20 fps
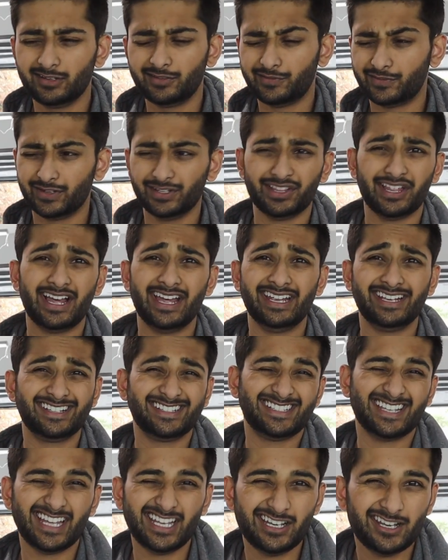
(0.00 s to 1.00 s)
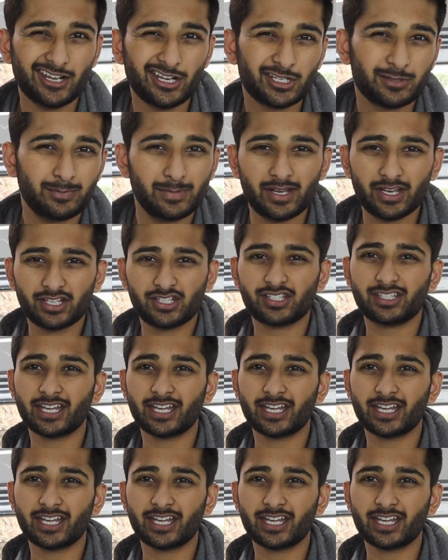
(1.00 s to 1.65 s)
for like 10-ish minutes.